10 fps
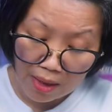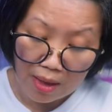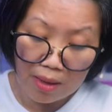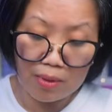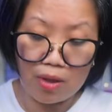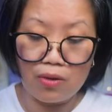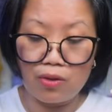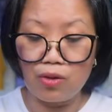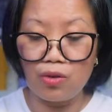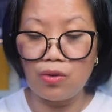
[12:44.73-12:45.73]
I'm going
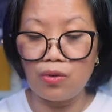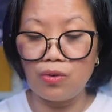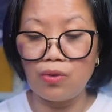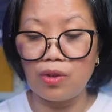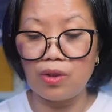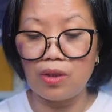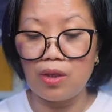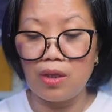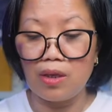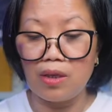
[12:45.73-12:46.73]
to use
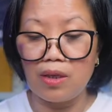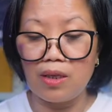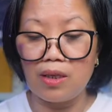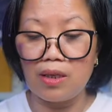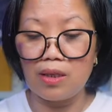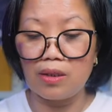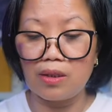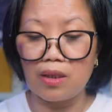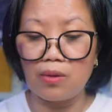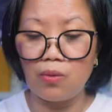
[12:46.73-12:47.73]
this
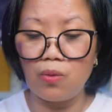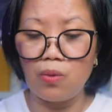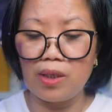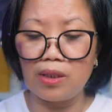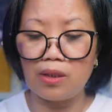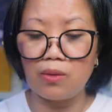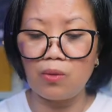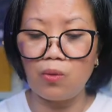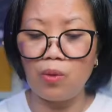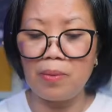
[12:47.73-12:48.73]

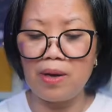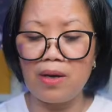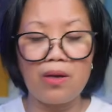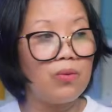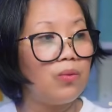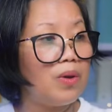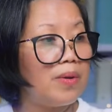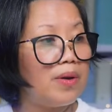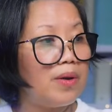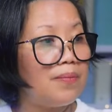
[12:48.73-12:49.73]
Whipper
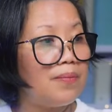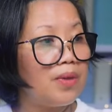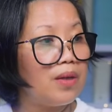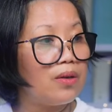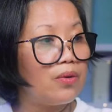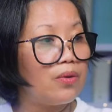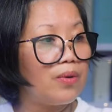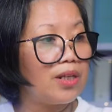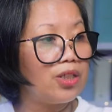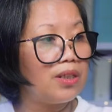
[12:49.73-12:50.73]

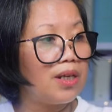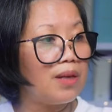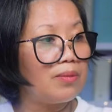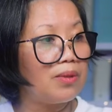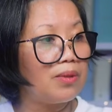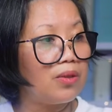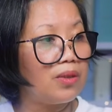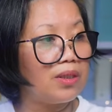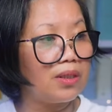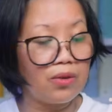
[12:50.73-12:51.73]
correction tape. So
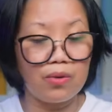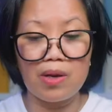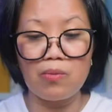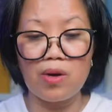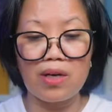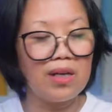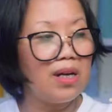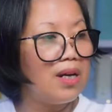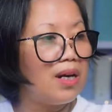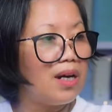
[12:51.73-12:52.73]
it's a cream one.
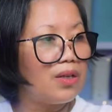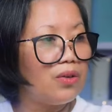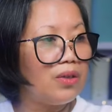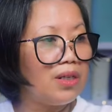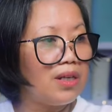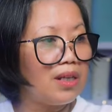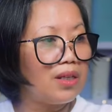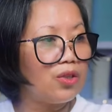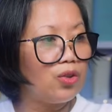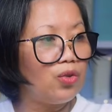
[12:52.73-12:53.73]
I couldn't get the
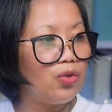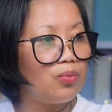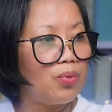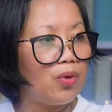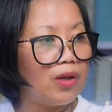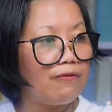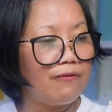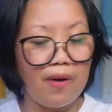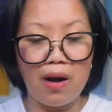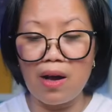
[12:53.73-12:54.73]

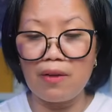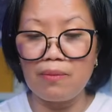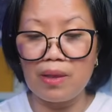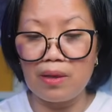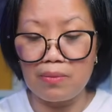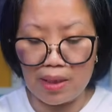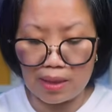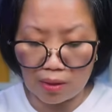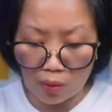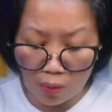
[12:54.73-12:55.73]
2.5
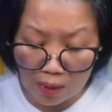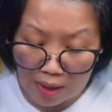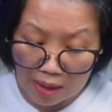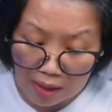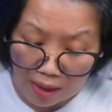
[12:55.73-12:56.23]
millimeter width.